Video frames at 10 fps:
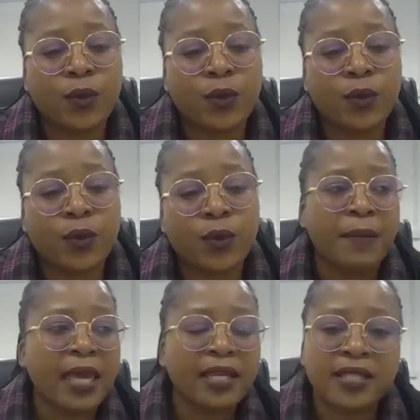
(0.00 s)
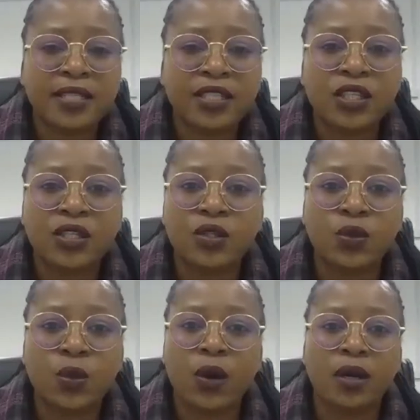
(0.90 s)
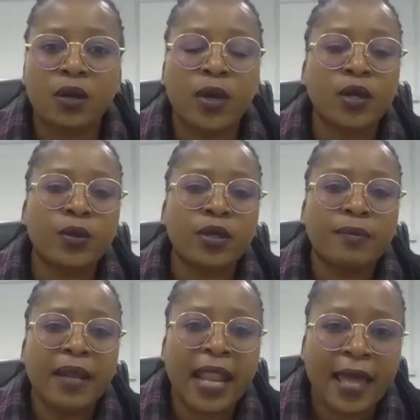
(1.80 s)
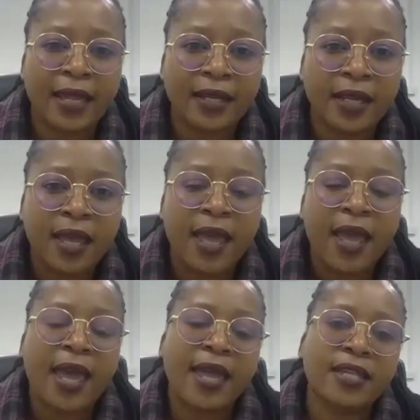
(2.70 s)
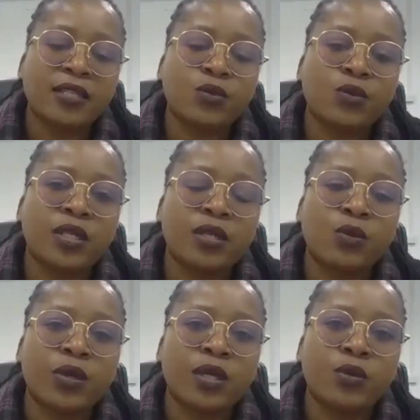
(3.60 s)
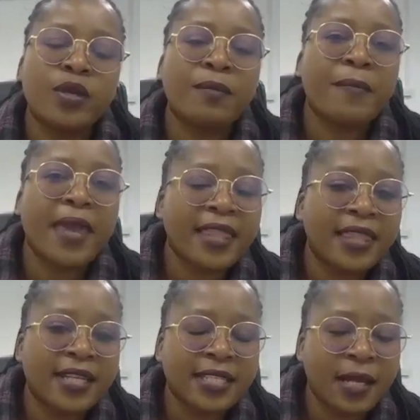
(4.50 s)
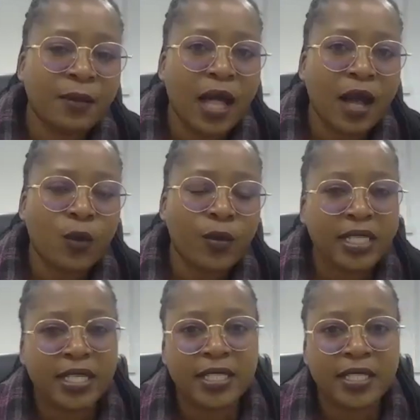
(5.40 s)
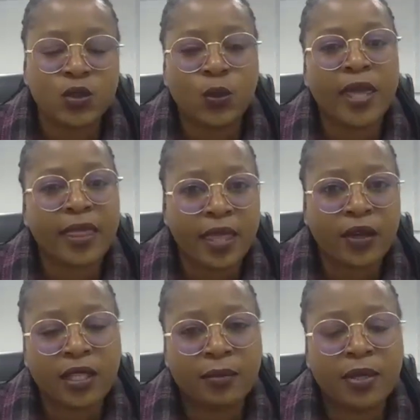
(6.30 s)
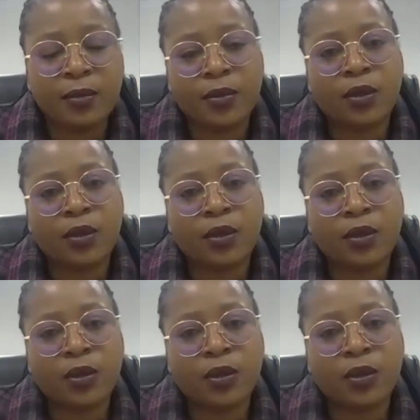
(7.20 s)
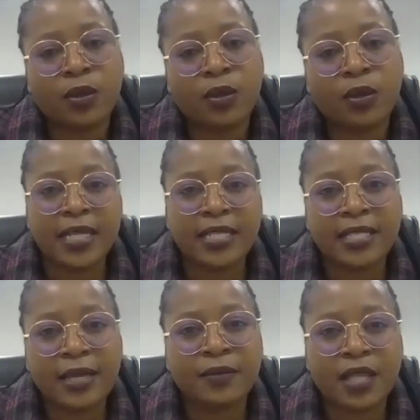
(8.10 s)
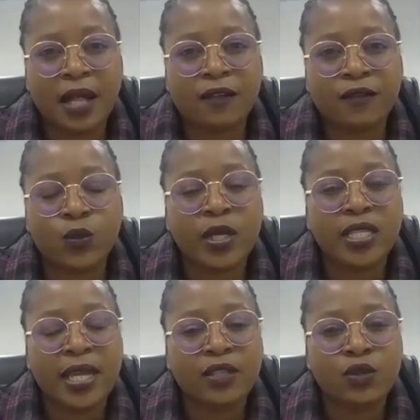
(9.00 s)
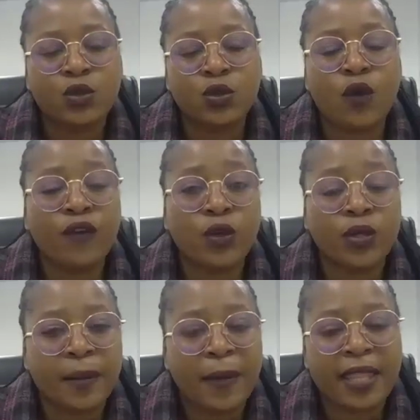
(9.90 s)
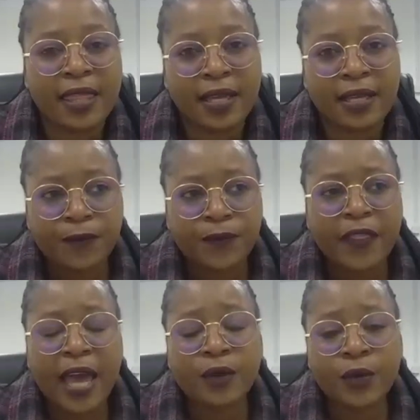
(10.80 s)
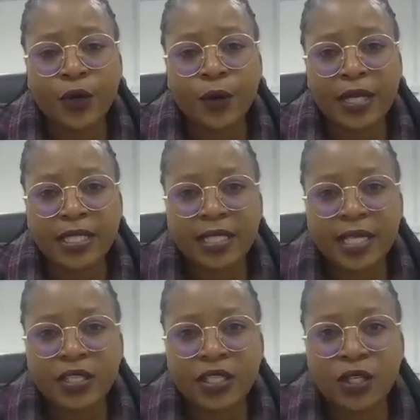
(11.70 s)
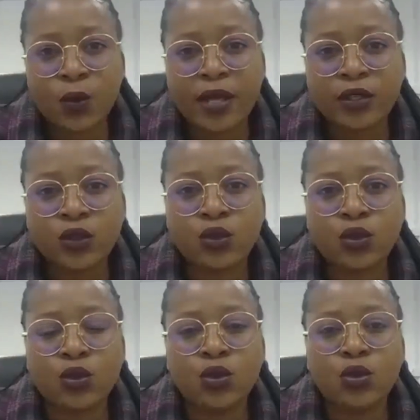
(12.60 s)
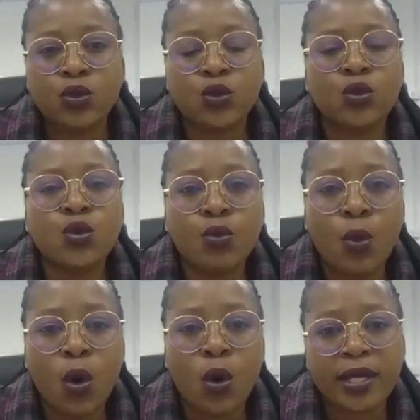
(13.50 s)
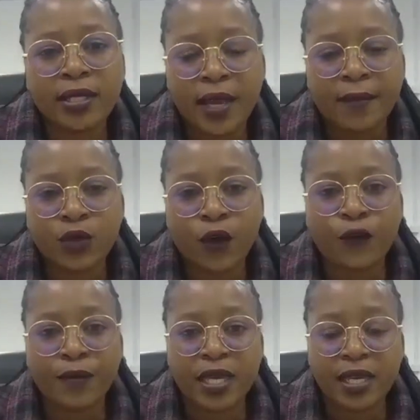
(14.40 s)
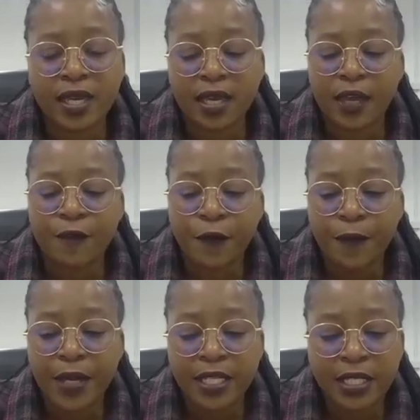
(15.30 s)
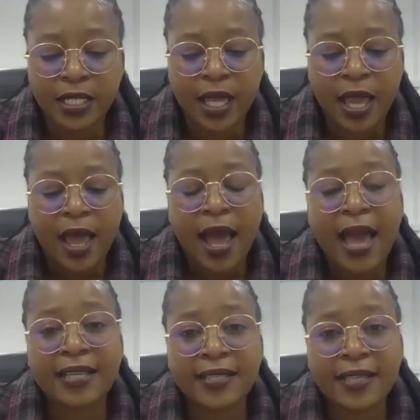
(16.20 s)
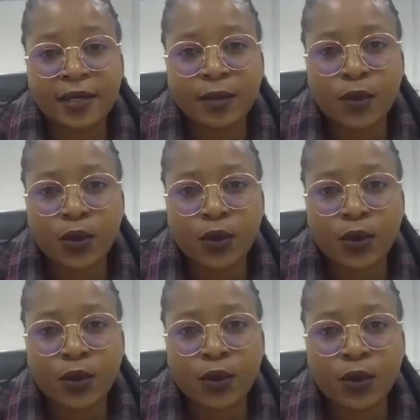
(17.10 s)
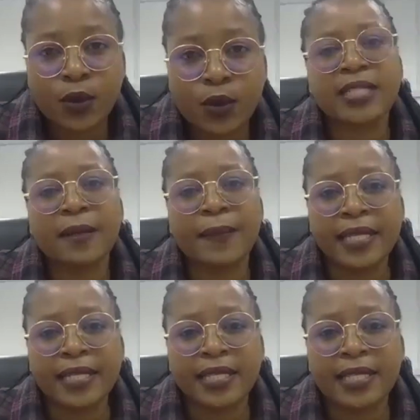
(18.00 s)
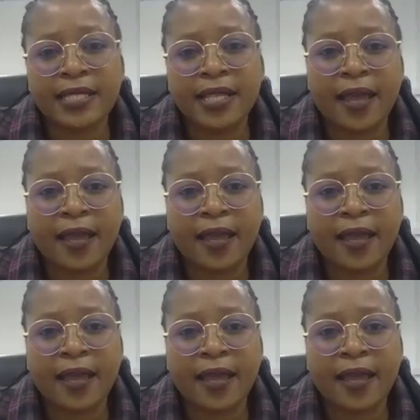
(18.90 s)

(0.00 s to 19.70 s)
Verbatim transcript: we make decisions or when we plan and we, we, we make the reasonable accommodations without the people with disabilities themselves, we tend to overlook some other things. The other recommendation was to do more in terms of making information accessible to people with disabilities, like